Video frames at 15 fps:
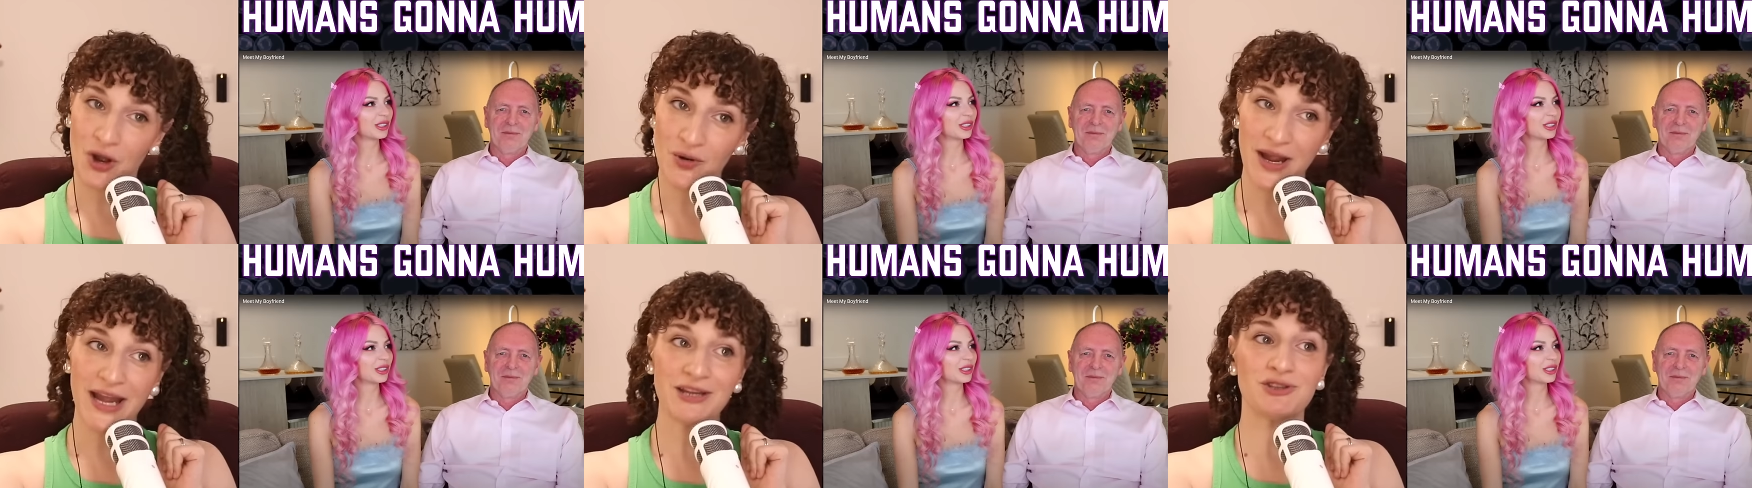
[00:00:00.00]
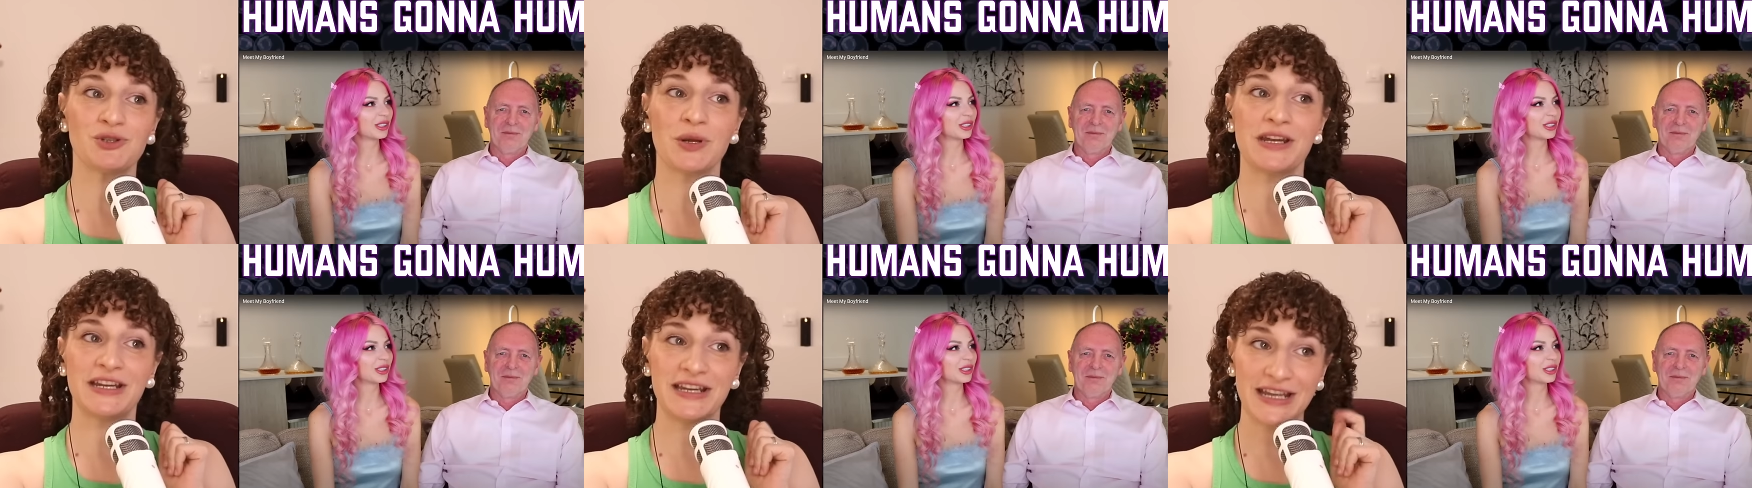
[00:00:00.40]
Speaker 1: Okay,
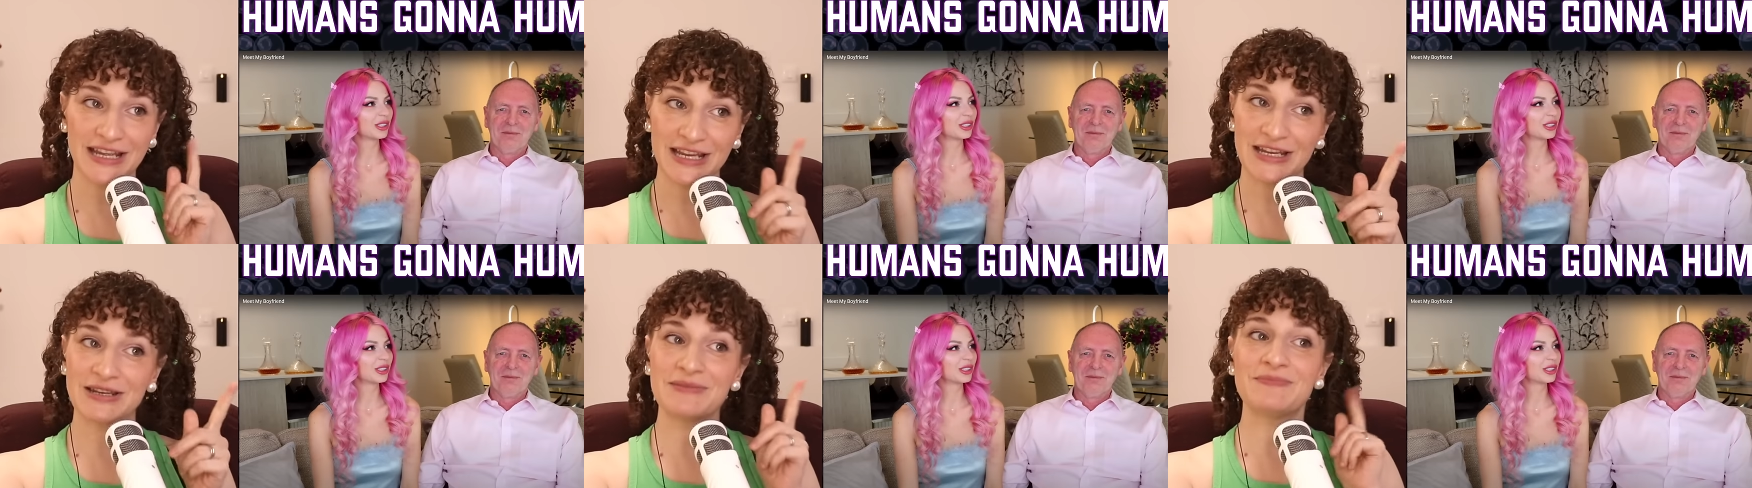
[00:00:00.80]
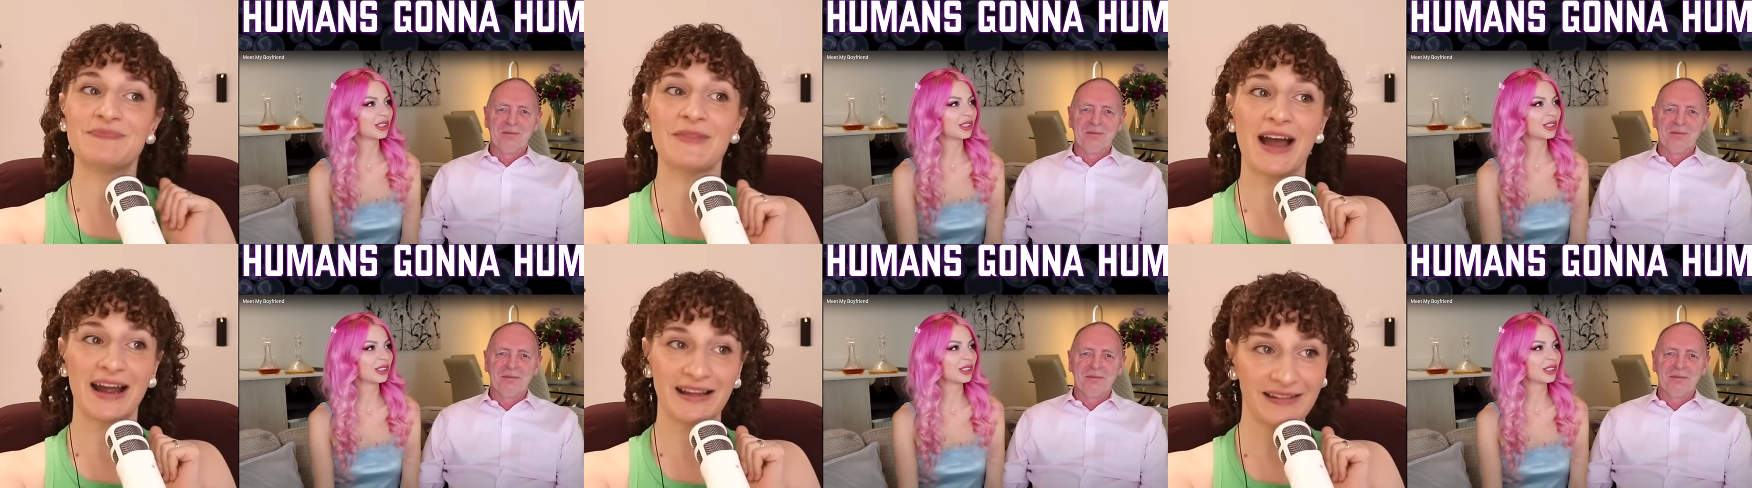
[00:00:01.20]
traded in
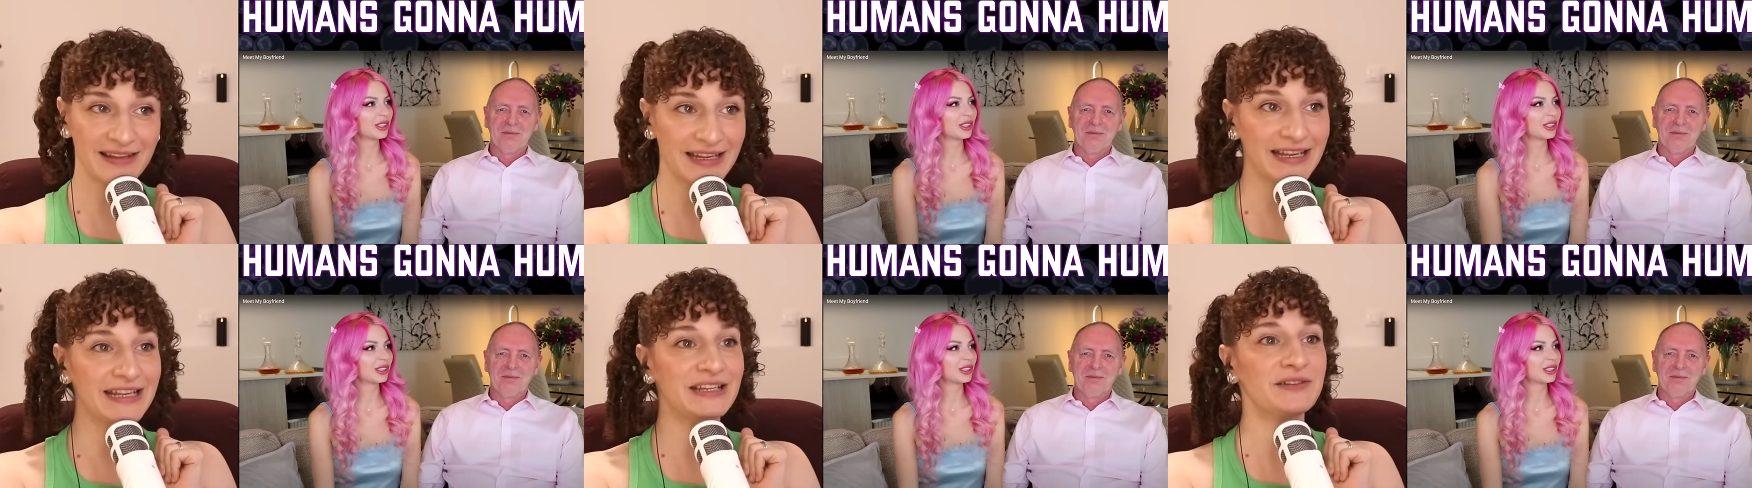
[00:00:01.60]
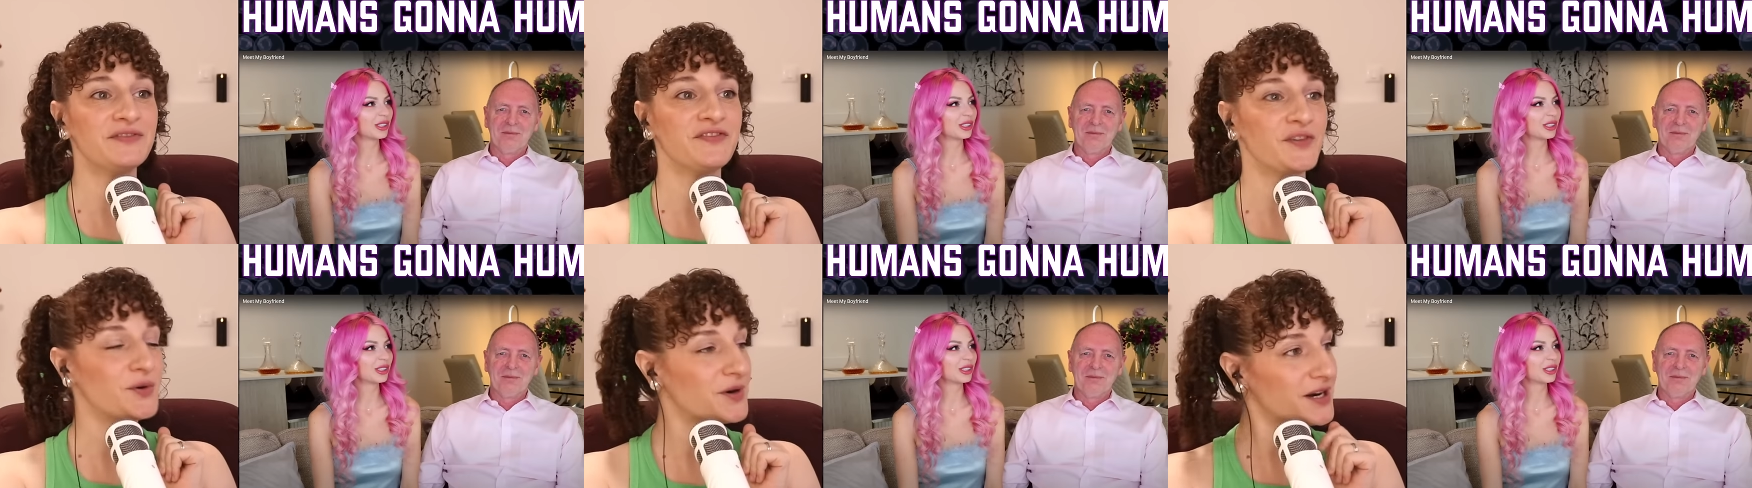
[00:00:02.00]
Eileen
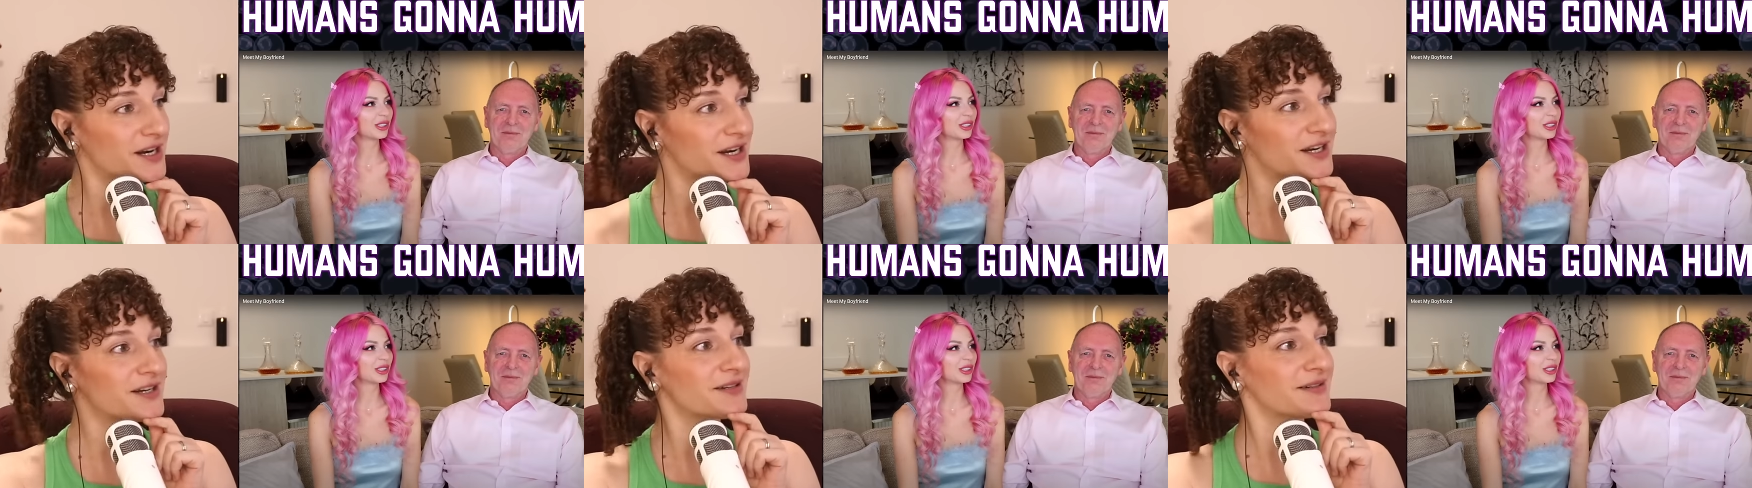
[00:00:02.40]
for